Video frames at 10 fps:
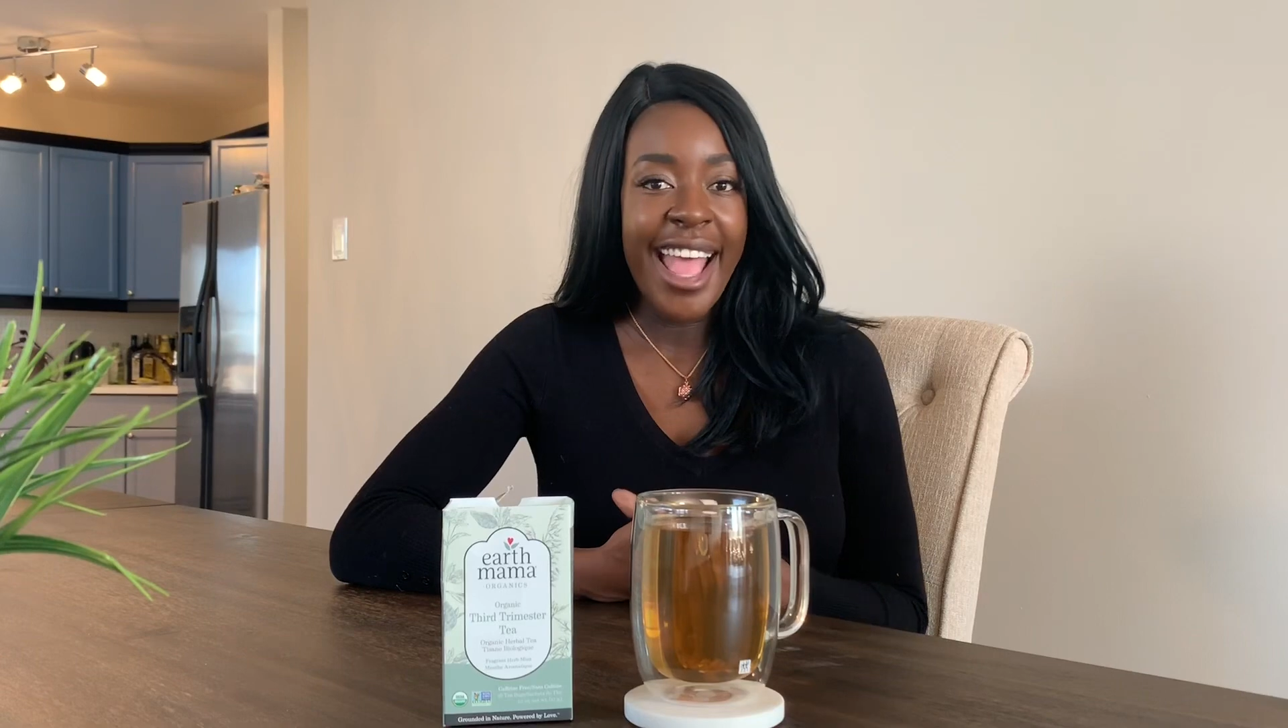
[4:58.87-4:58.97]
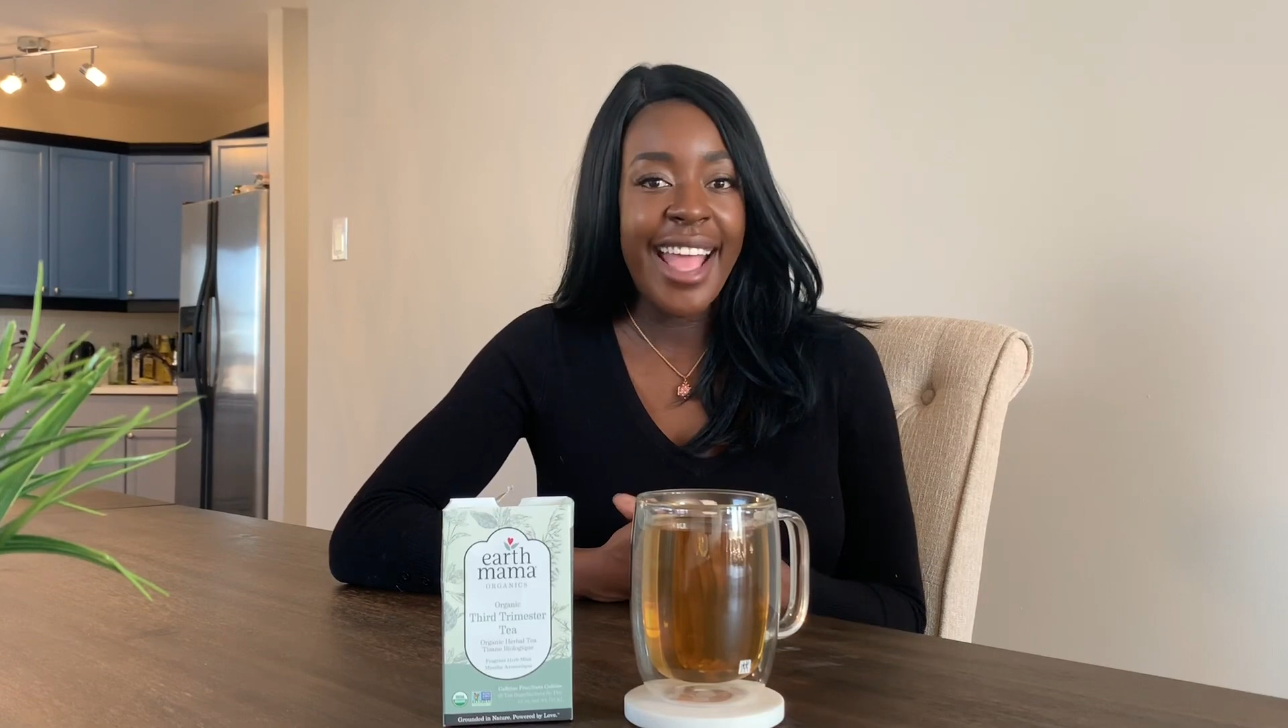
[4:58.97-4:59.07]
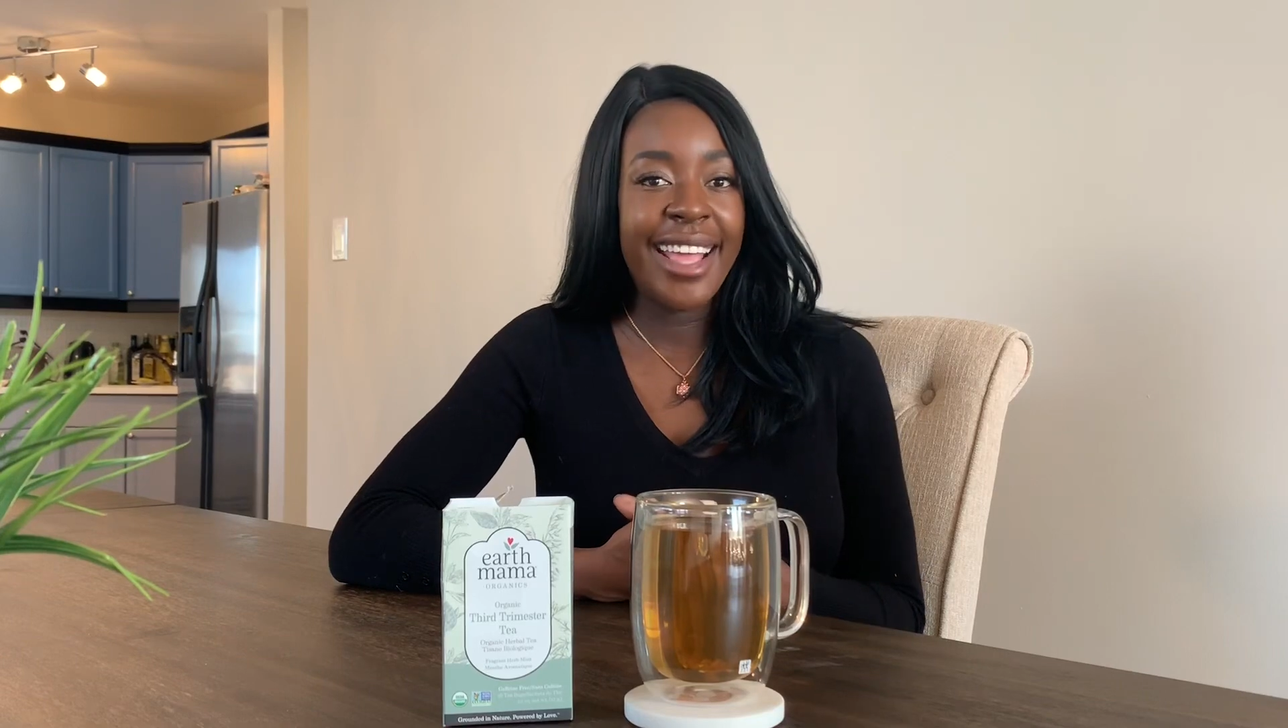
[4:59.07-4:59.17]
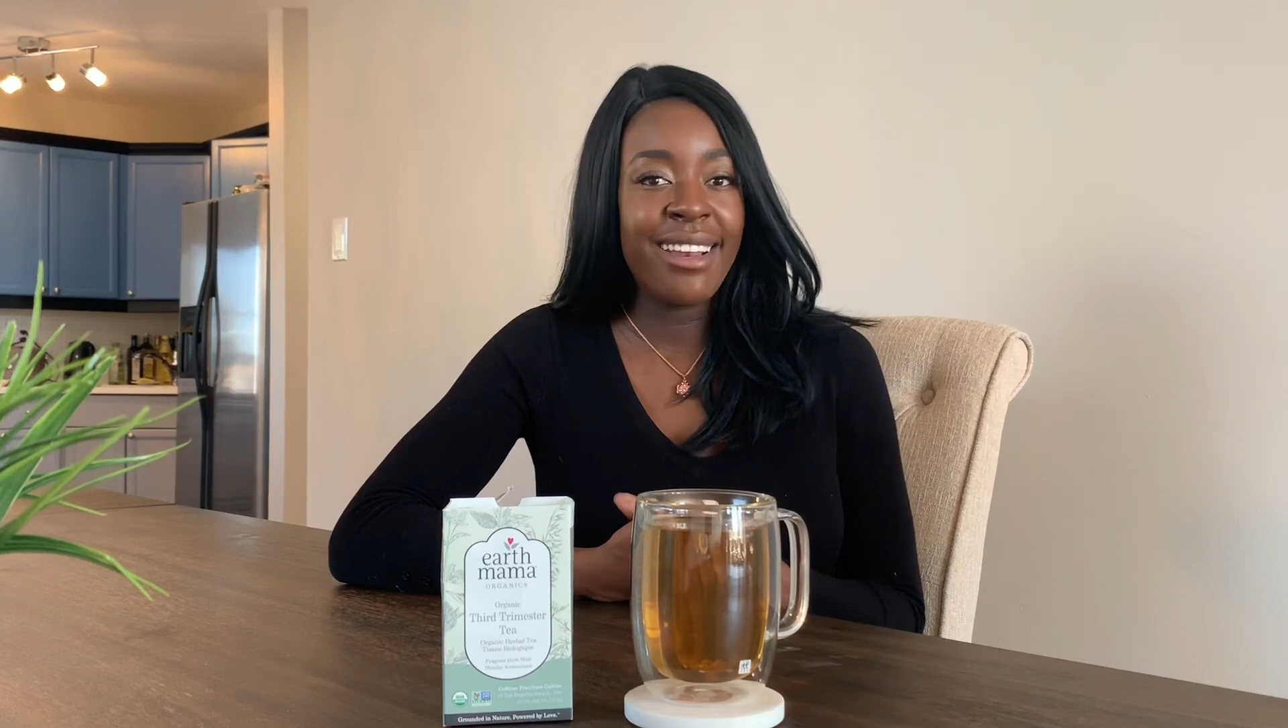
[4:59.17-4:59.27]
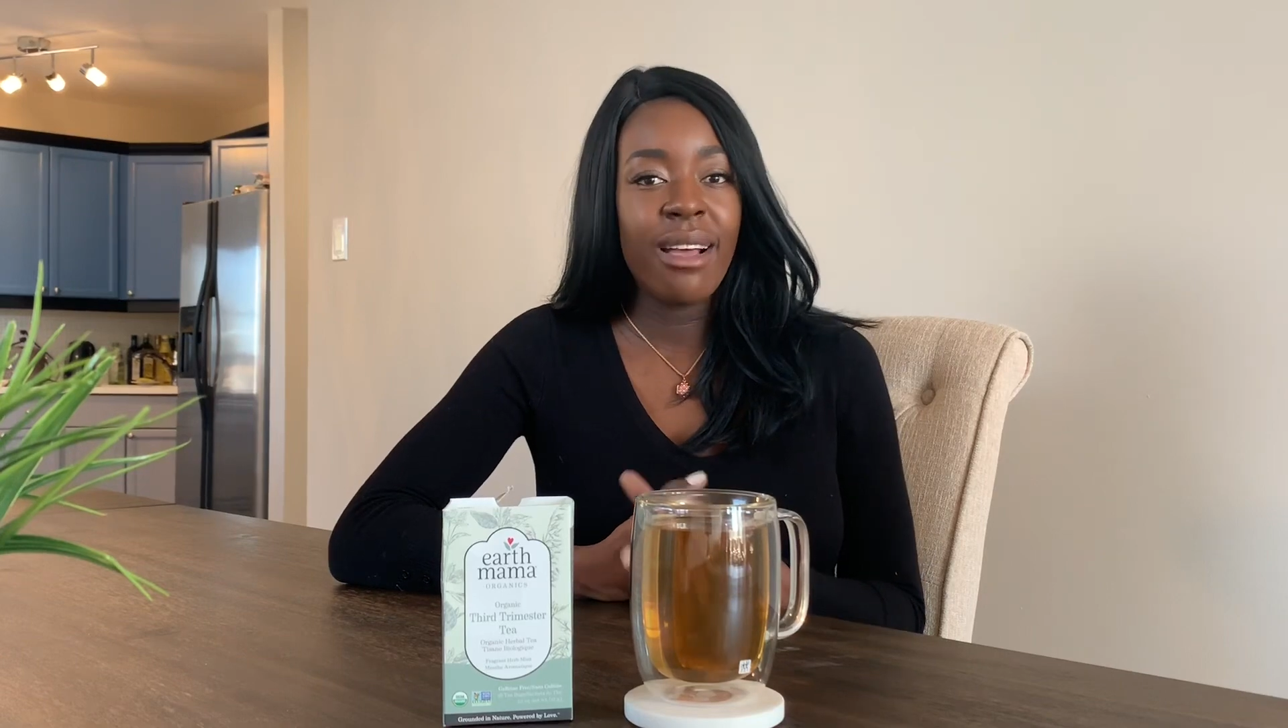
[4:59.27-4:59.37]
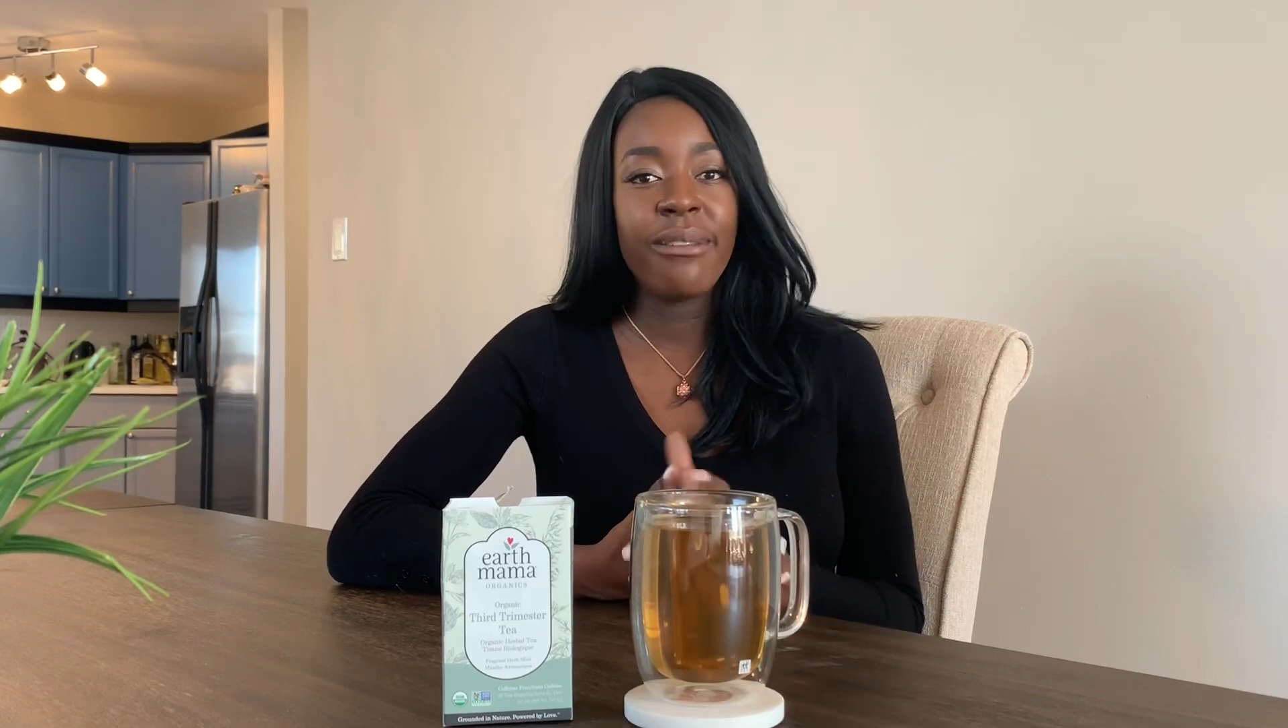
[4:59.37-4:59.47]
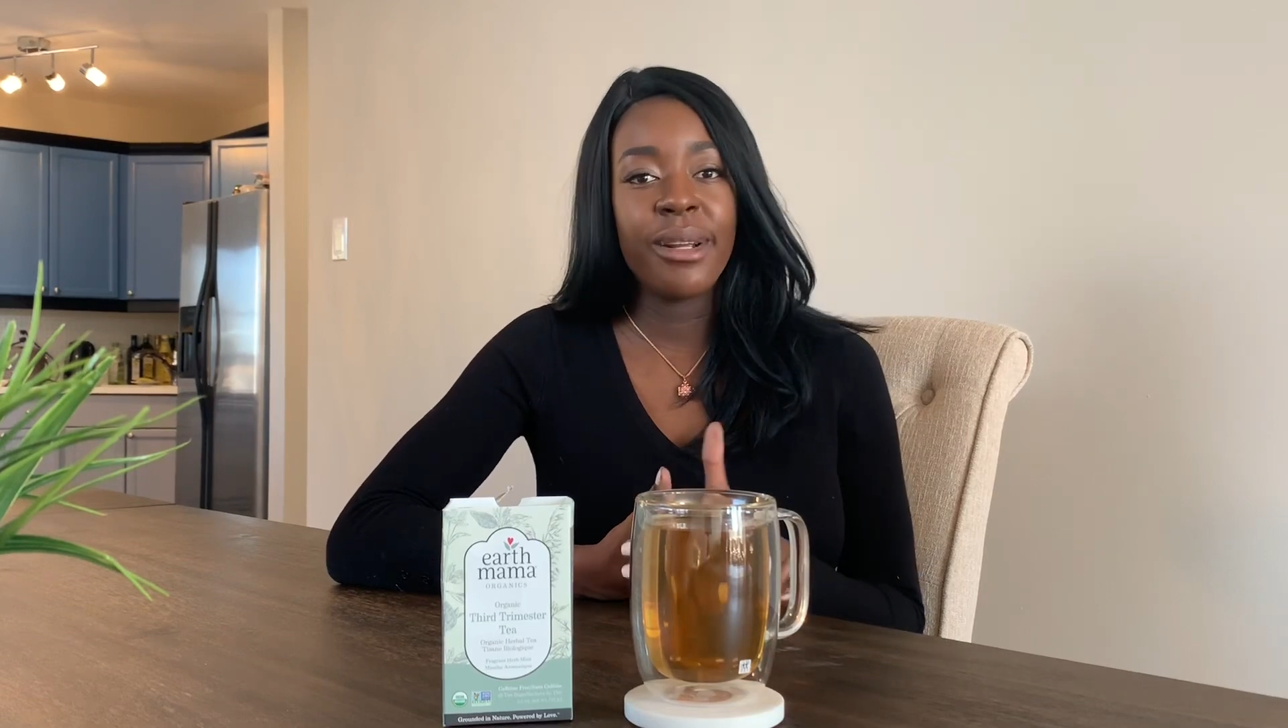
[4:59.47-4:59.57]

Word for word: and not